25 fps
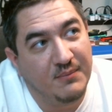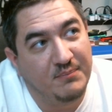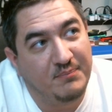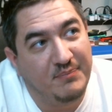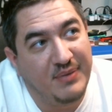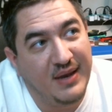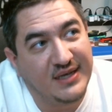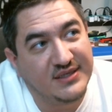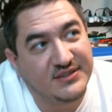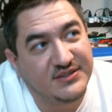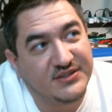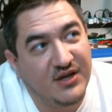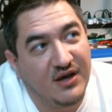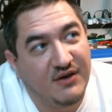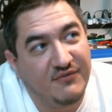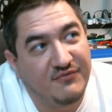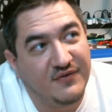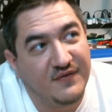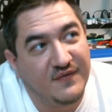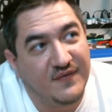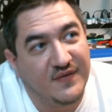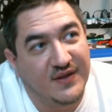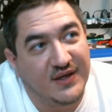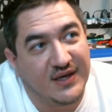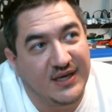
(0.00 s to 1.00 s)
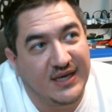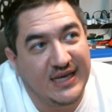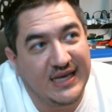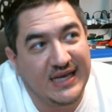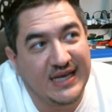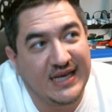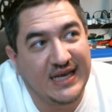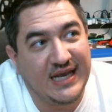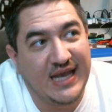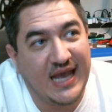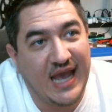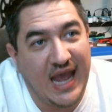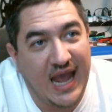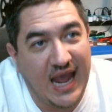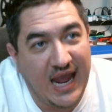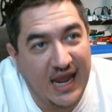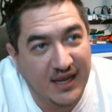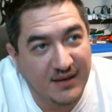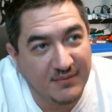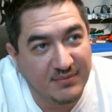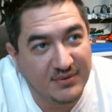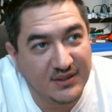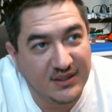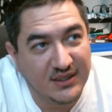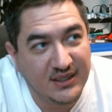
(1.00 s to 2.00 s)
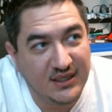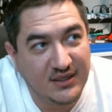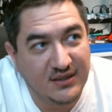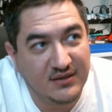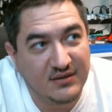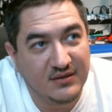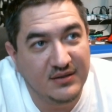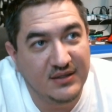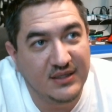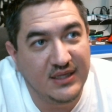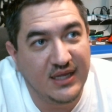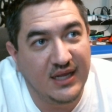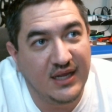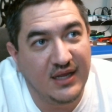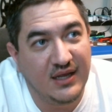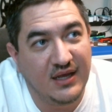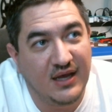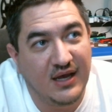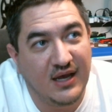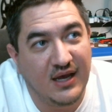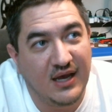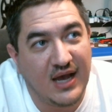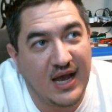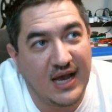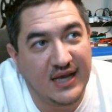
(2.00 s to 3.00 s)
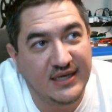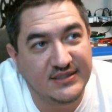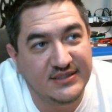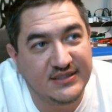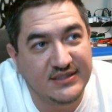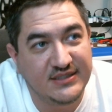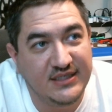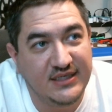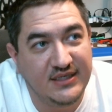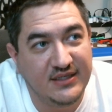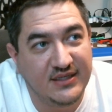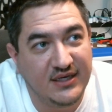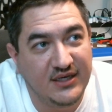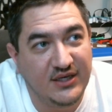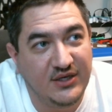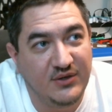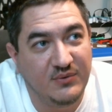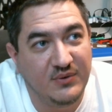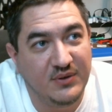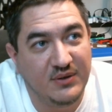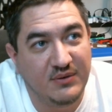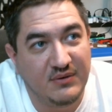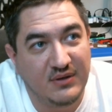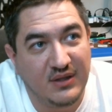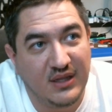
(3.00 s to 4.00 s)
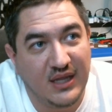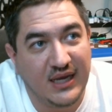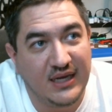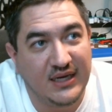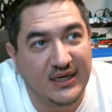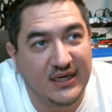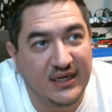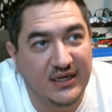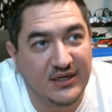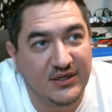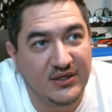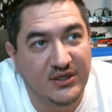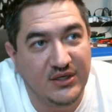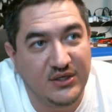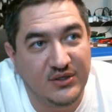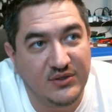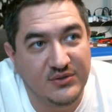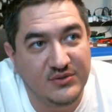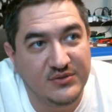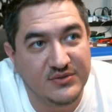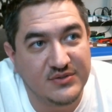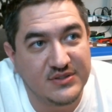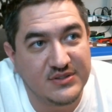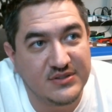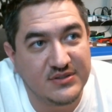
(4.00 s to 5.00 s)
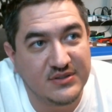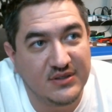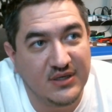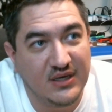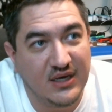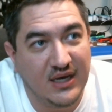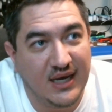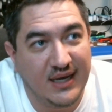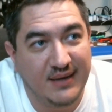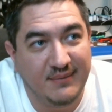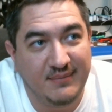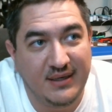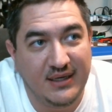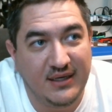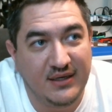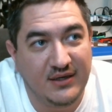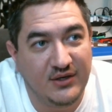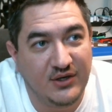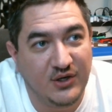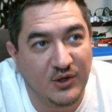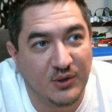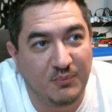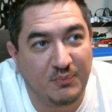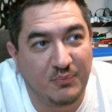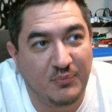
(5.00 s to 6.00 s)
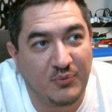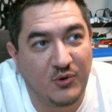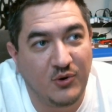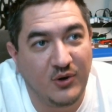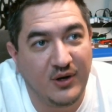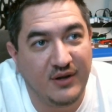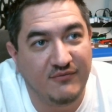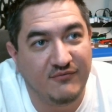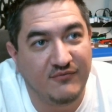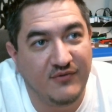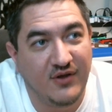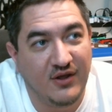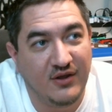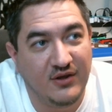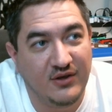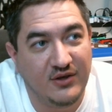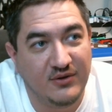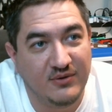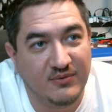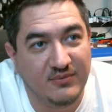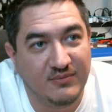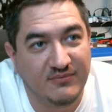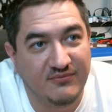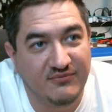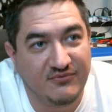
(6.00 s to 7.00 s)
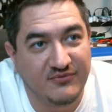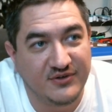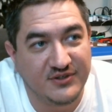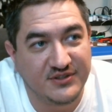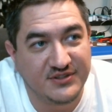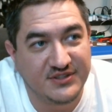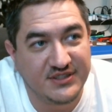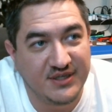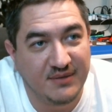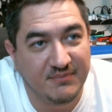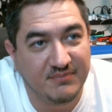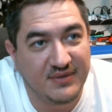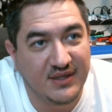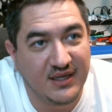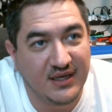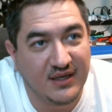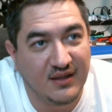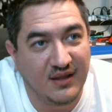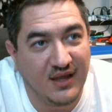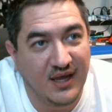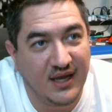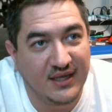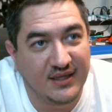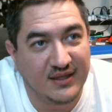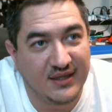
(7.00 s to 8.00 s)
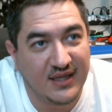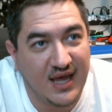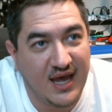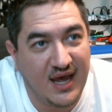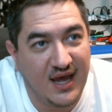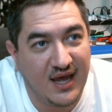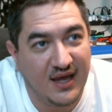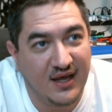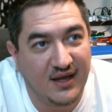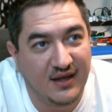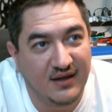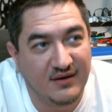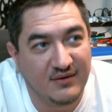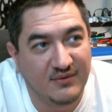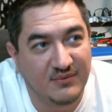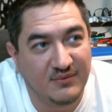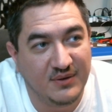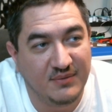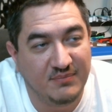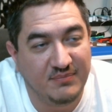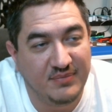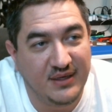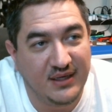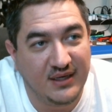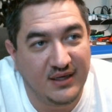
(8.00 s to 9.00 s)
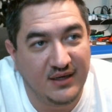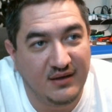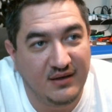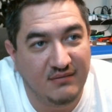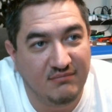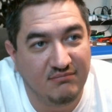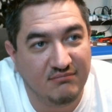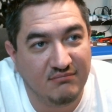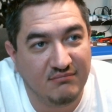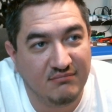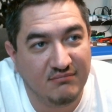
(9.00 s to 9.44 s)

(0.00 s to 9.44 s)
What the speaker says: Based off of the cabling that I see that you would like need to use, I mean, your print volume for something like that would be